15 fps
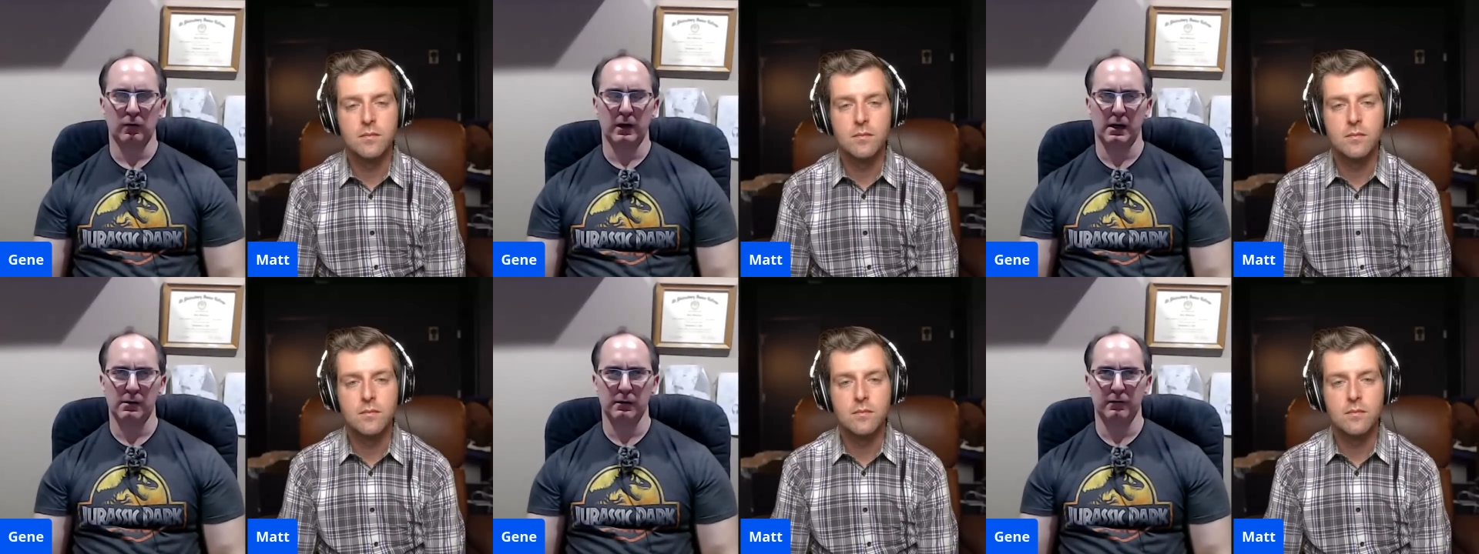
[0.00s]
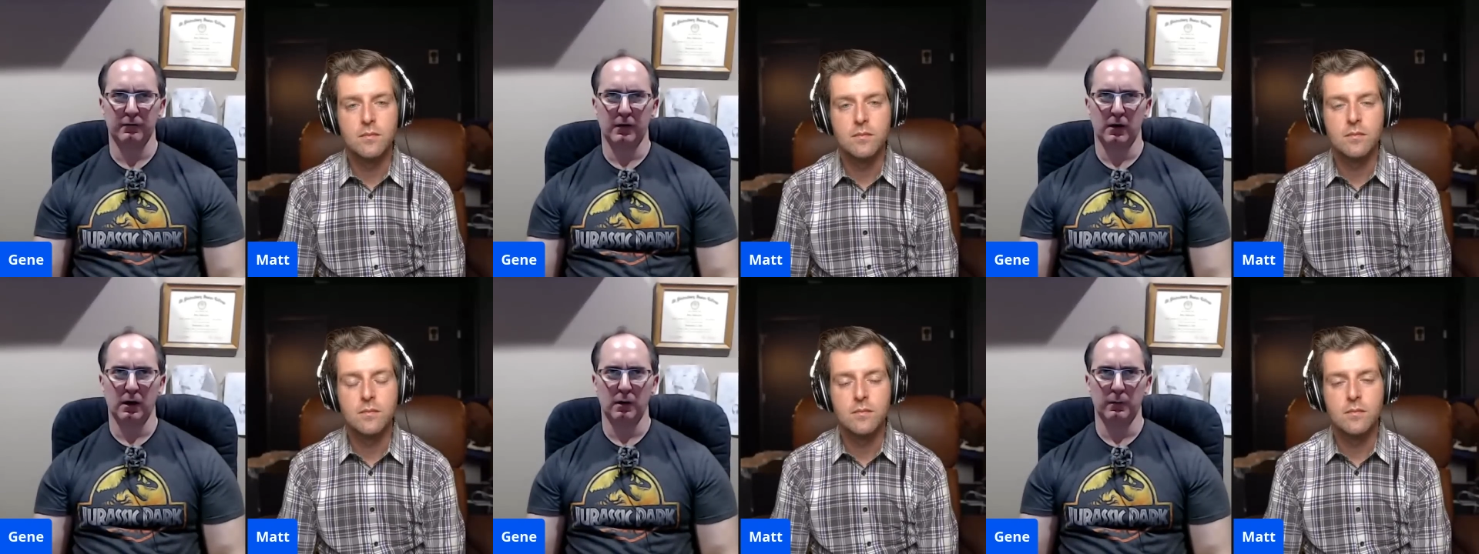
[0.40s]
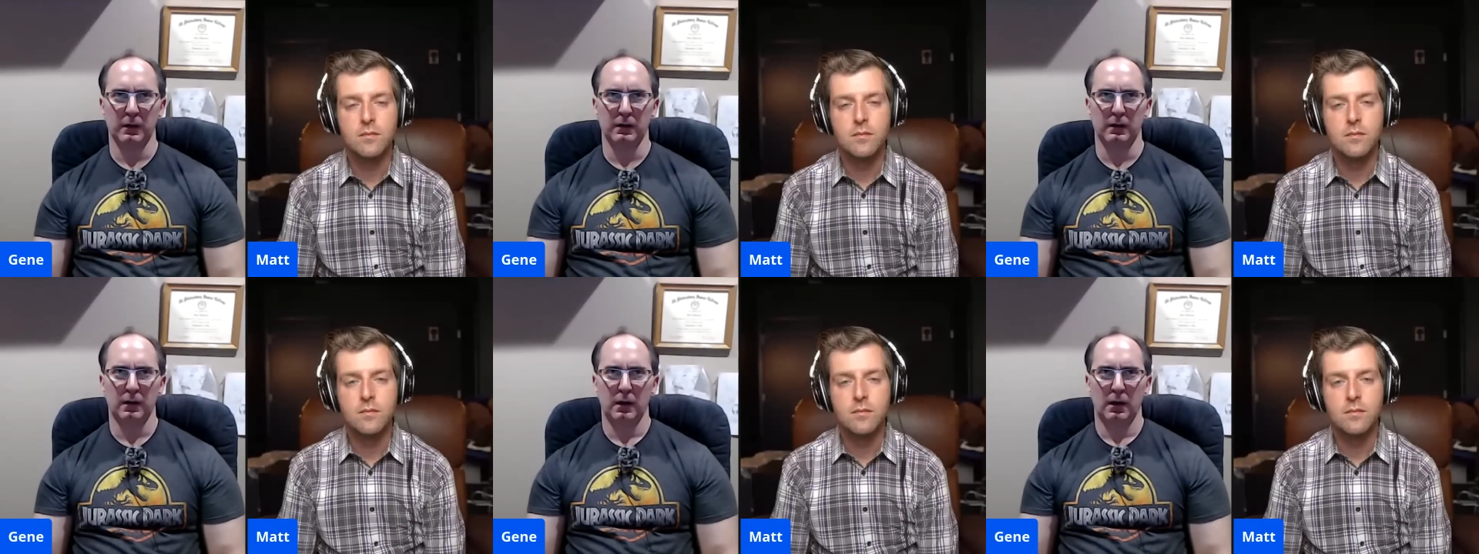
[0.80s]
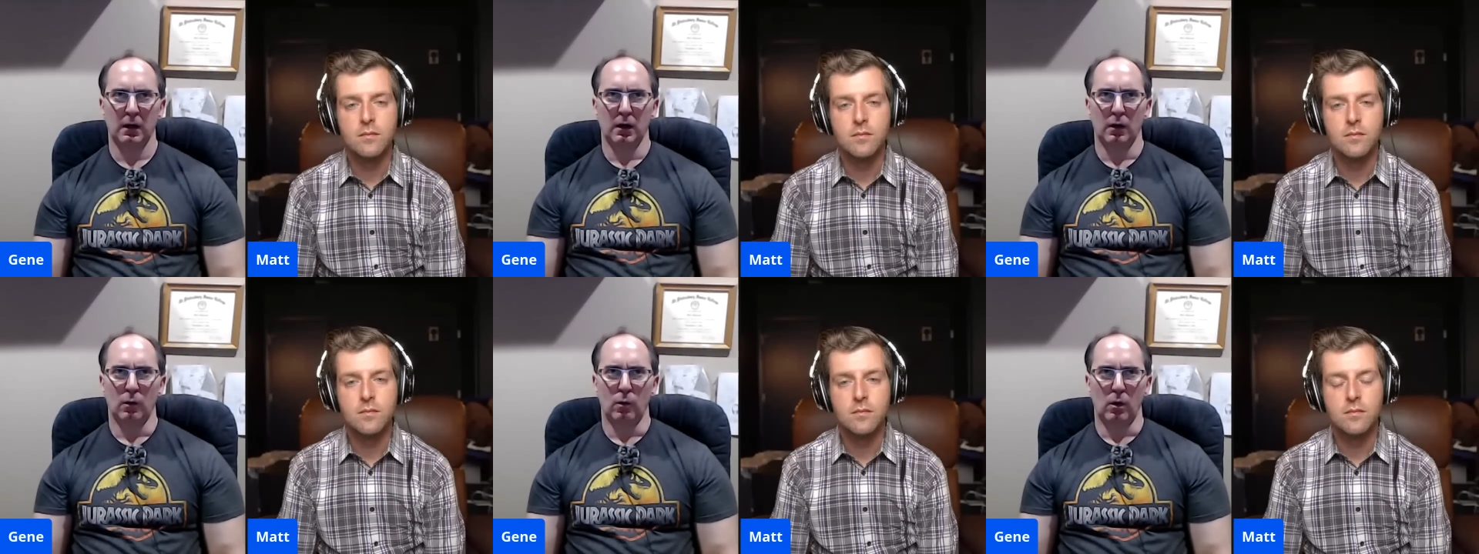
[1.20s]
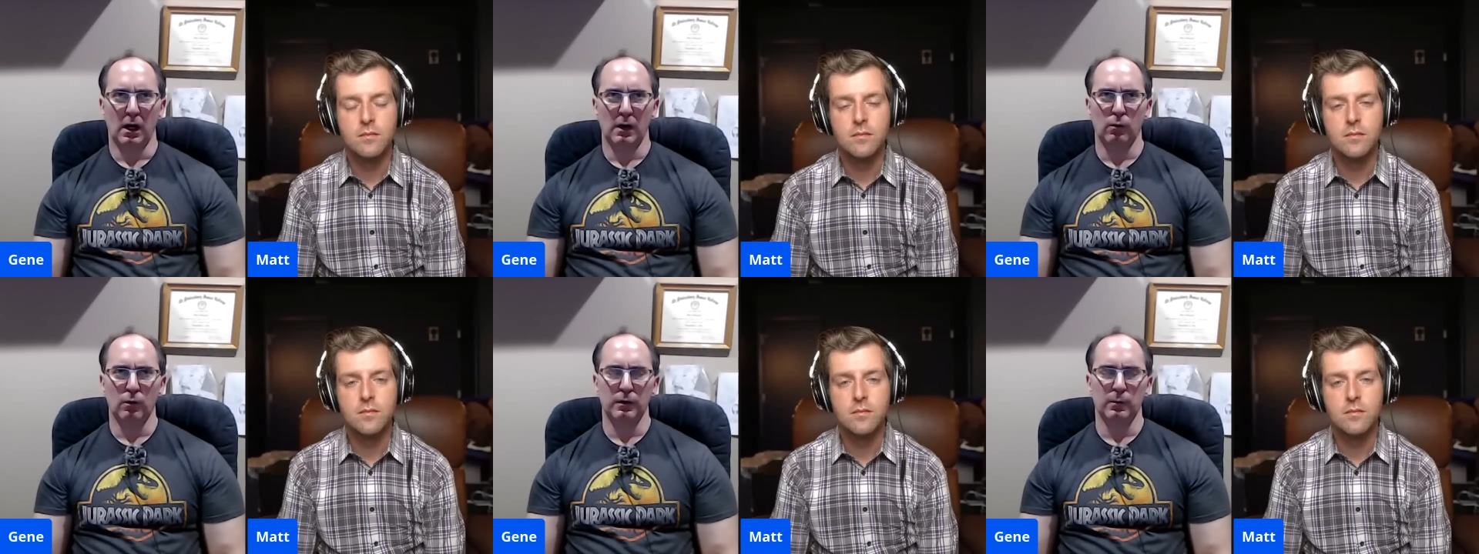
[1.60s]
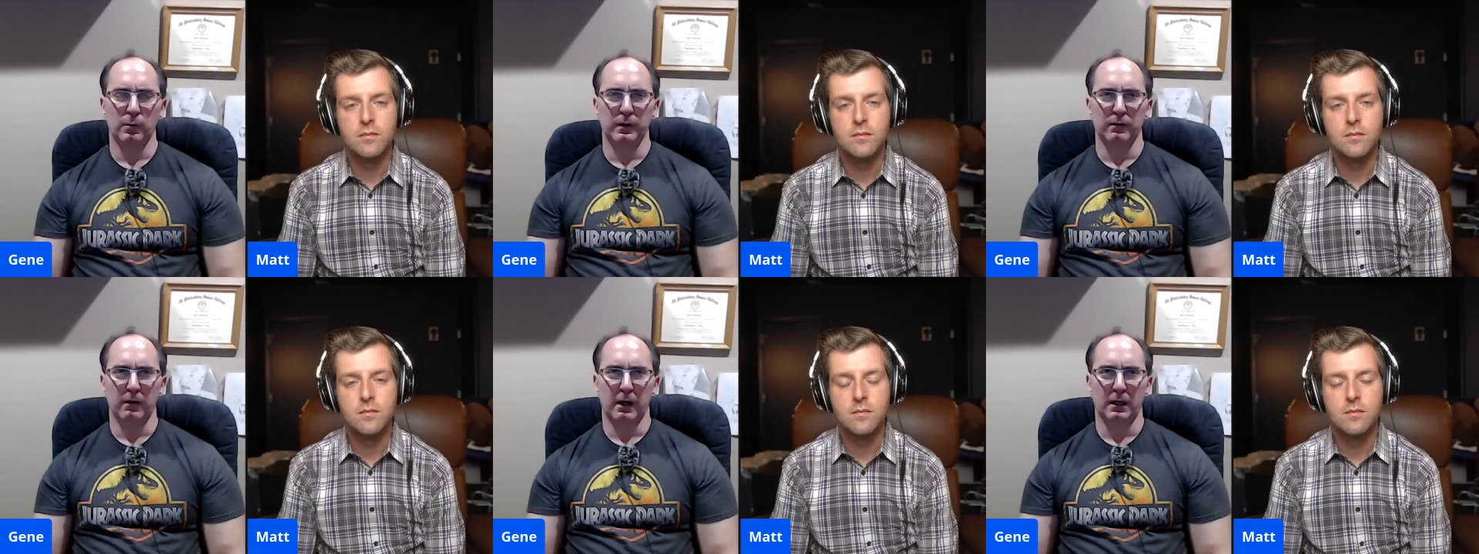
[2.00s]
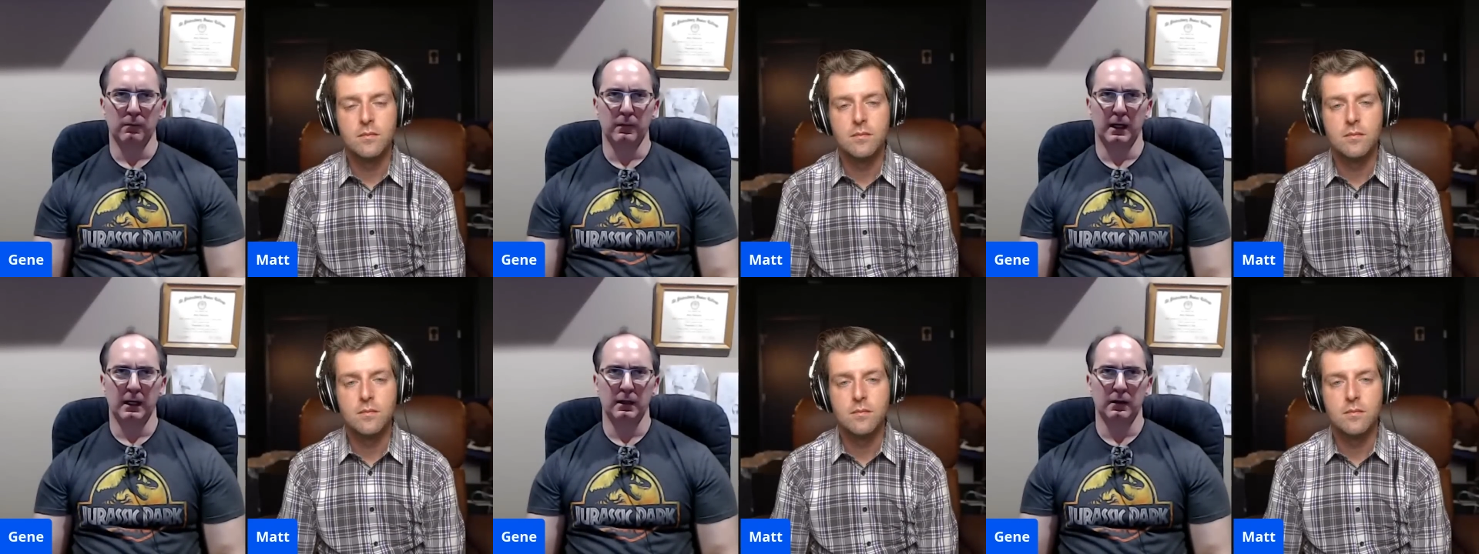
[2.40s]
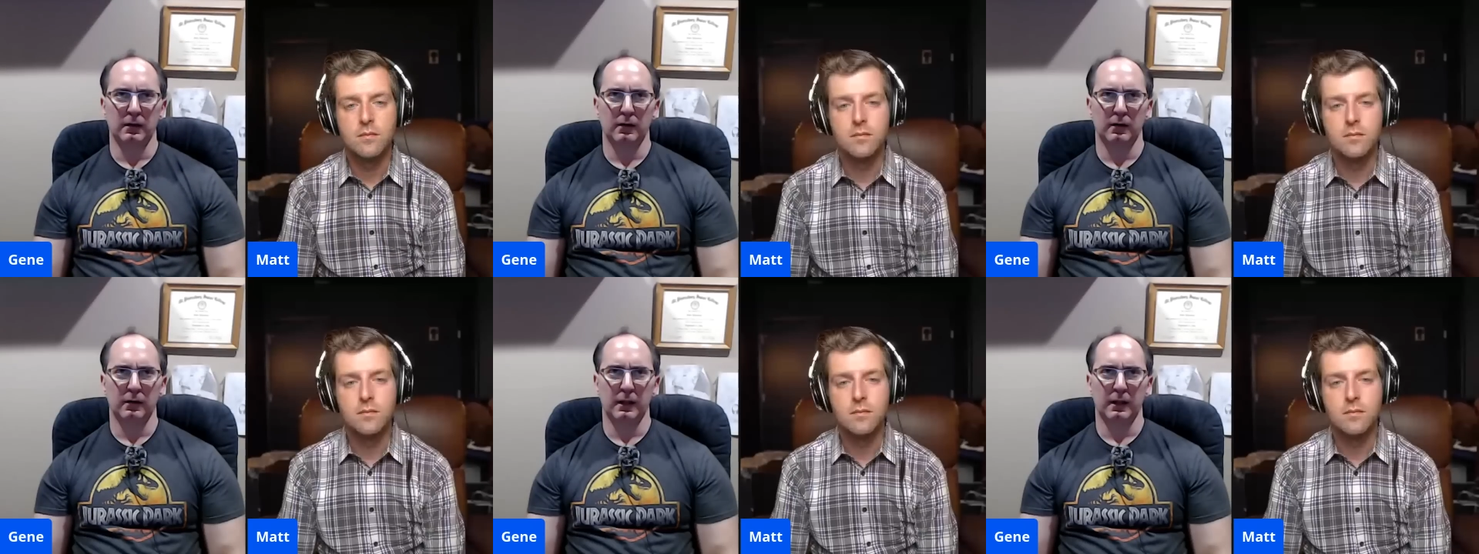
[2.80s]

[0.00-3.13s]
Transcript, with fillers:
Speaker 1: surround environment why wouldn't we recommend